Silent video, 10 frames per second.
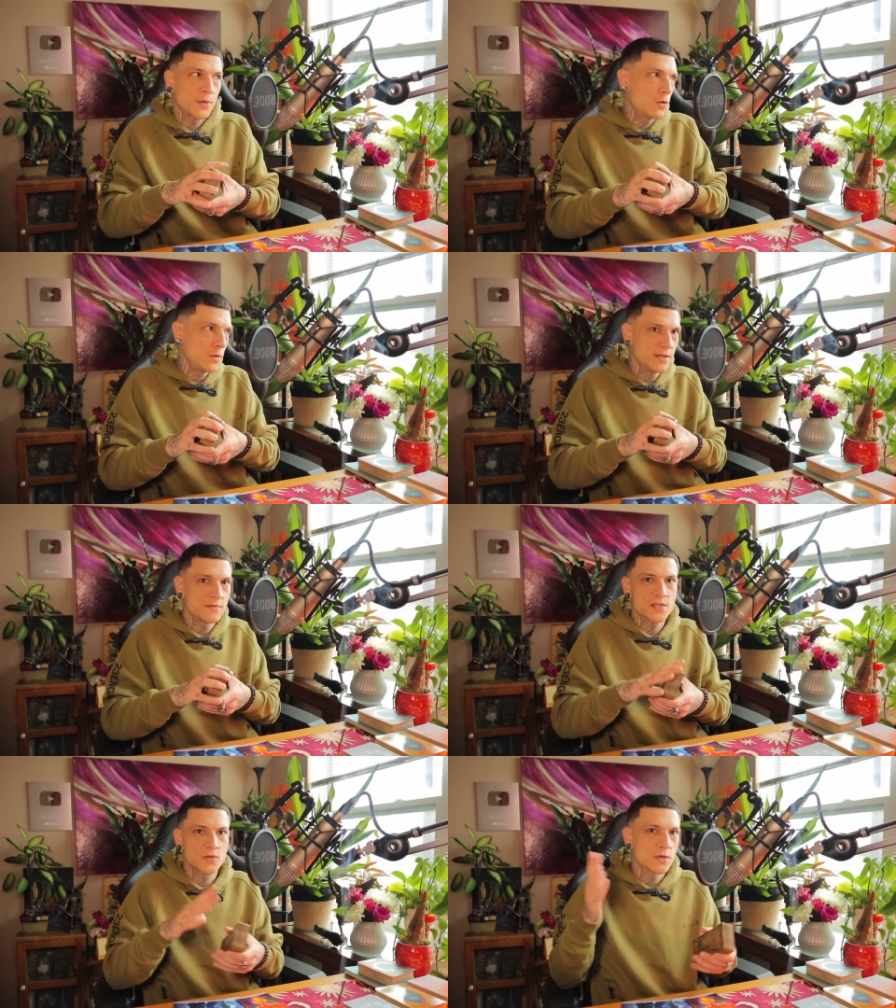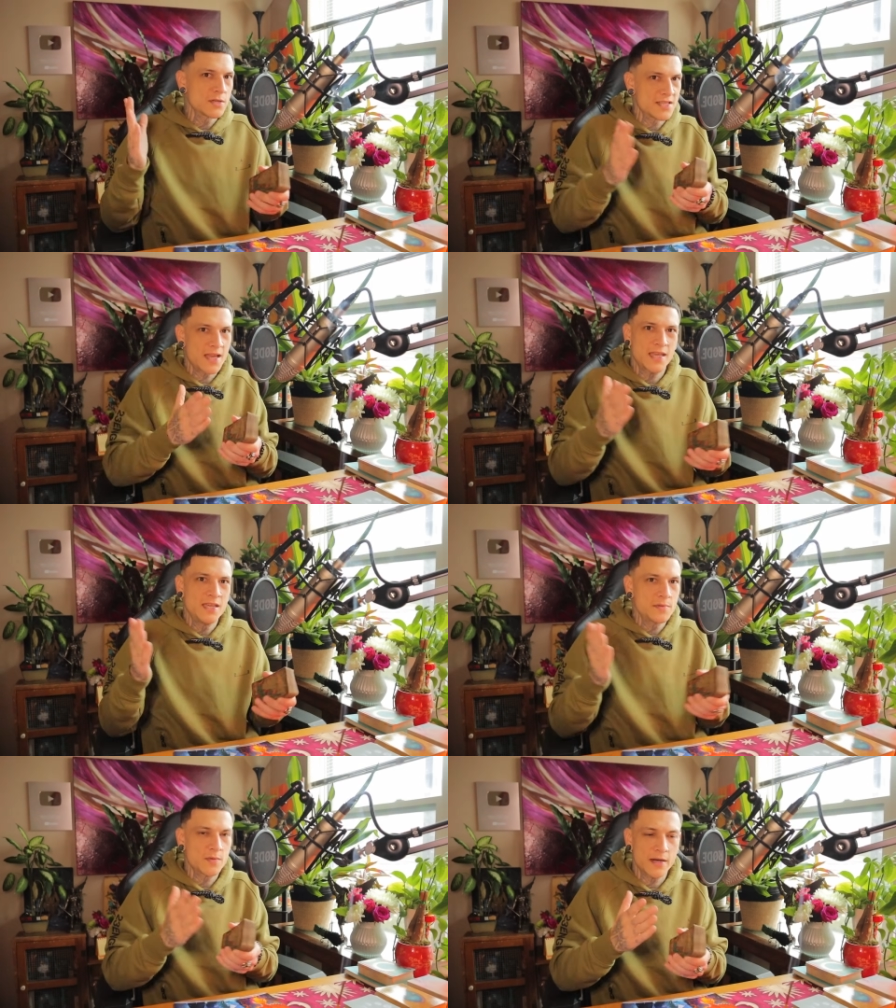Queen of Swords, that
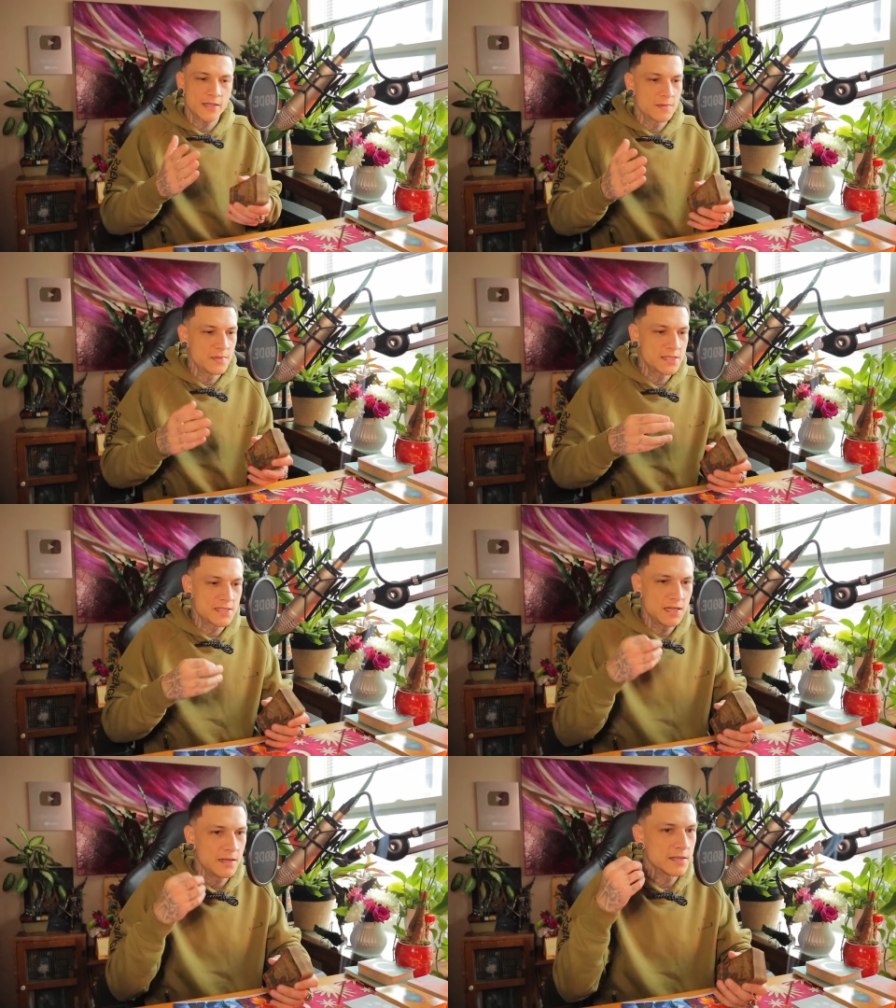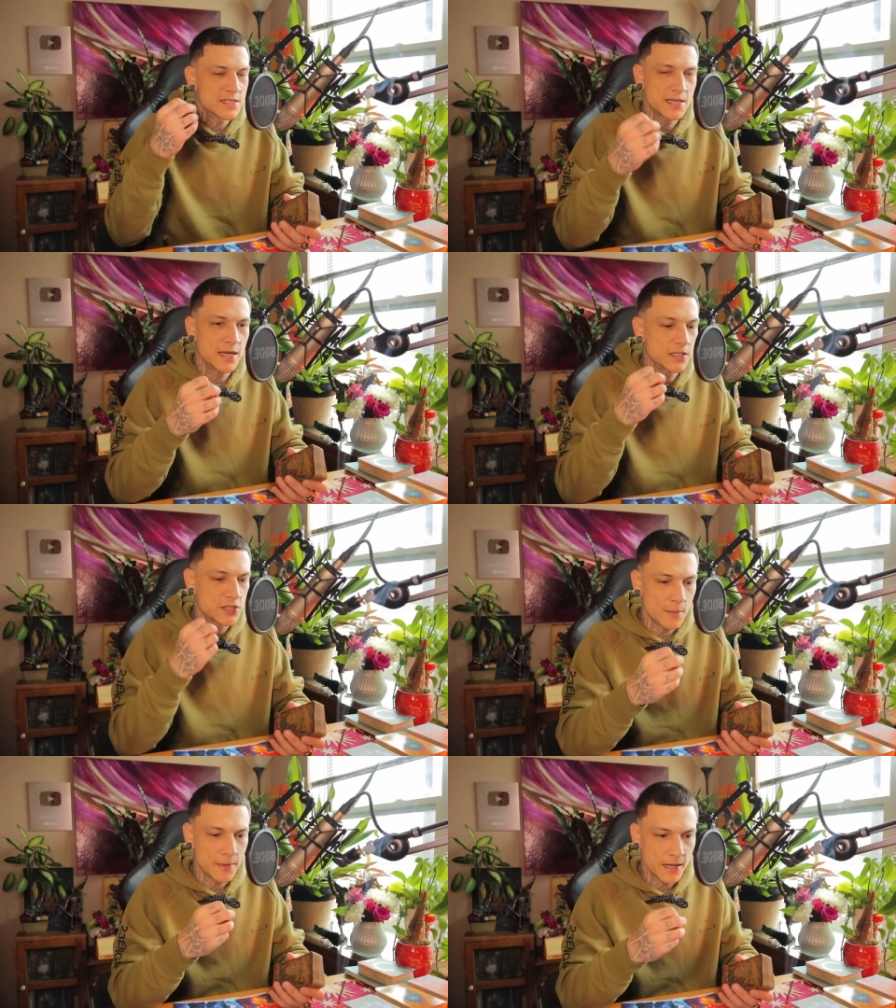keeps wanting to be seen, is saying,
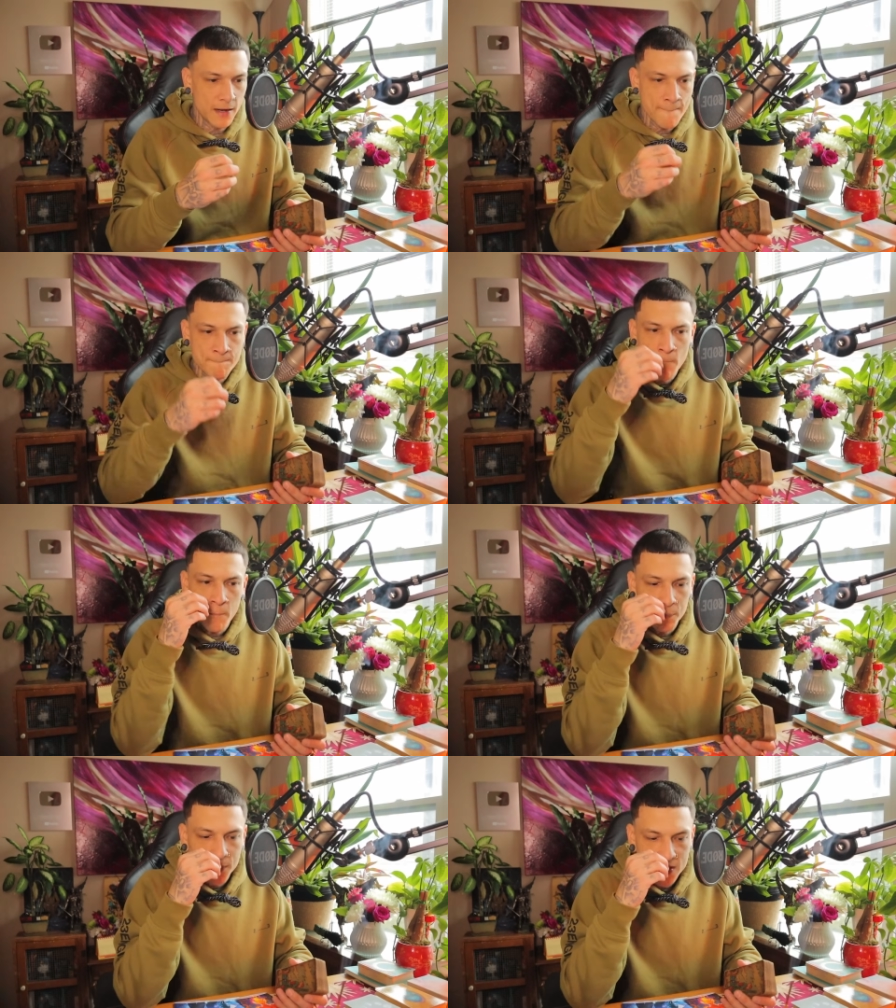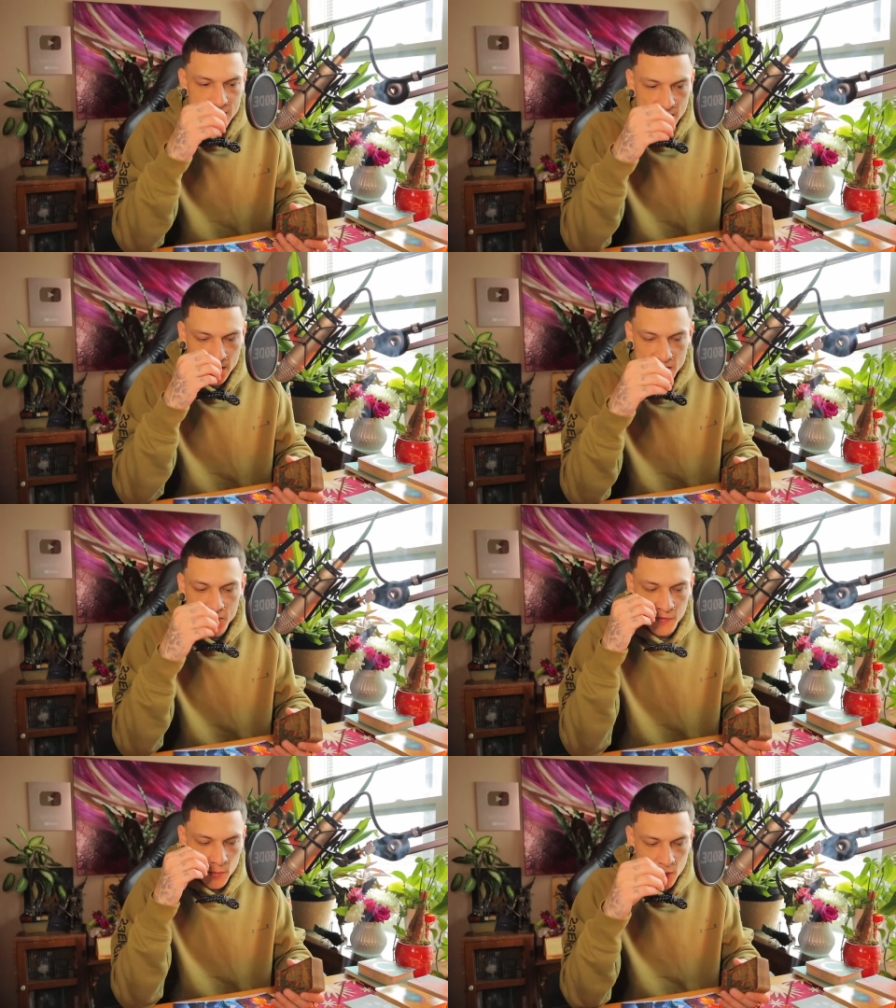Gemini, see
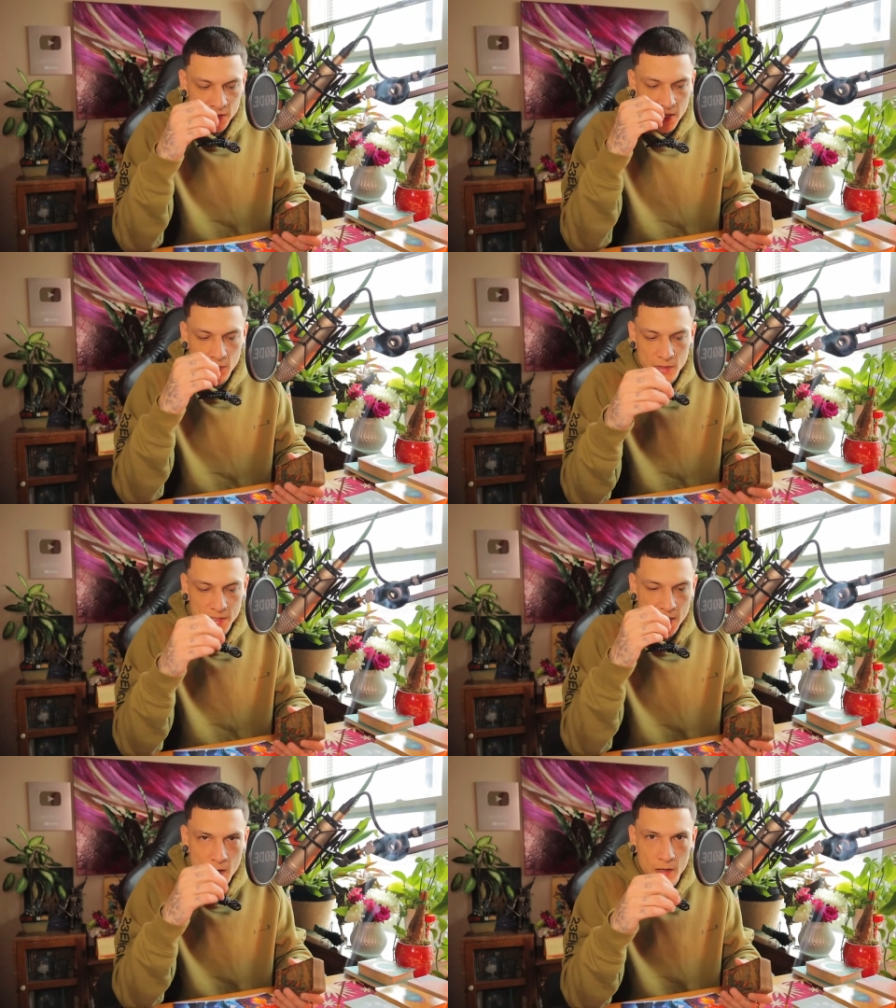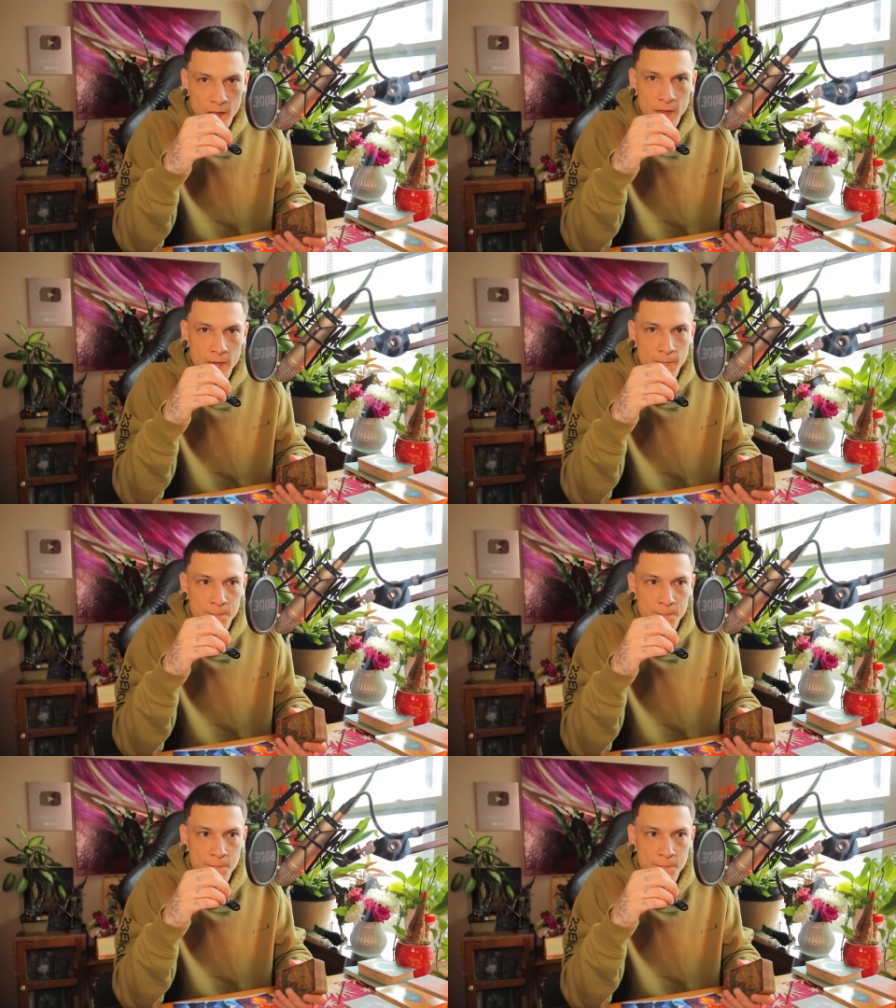things for what they really are.